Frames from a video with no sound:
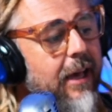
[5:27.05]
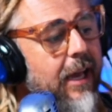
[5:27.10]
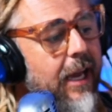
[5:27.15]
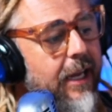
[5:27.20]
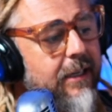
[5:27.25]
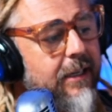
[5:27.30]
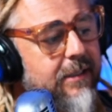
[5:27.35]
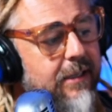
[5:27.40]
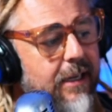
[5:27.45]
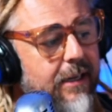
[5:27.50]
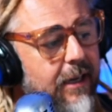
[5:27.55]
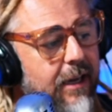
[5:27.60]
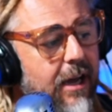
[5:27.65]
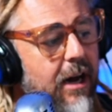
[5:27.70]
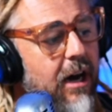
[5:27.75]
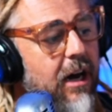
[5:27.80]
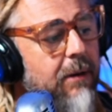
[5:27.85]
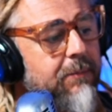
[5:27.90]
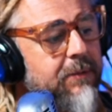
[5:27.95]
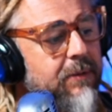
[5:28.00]
and it said,
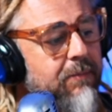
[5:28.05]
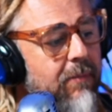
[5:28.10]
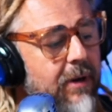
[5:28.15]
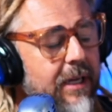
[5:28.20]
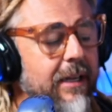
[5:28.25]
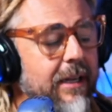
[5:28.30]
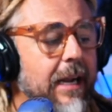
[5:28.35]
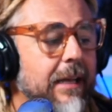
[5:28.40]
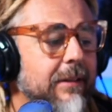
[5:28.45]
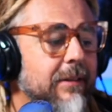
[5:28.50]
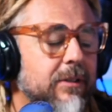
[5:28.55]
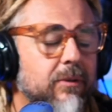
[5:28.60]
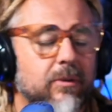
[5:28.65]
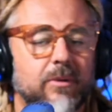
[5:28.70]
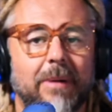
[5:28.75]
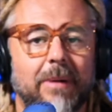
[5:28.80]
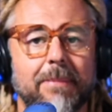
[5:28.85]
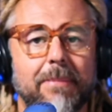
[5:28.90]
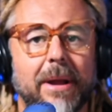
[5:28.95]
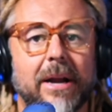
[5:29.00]
and this
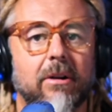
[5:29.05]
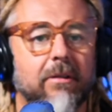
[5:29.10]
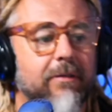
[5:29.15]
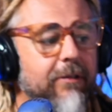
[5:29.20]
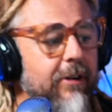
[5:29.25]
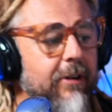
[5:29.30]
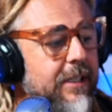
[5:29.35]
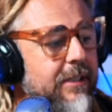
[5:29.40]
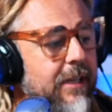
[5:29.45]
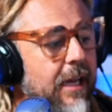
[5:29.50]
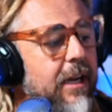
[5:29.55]
was my paraphrase,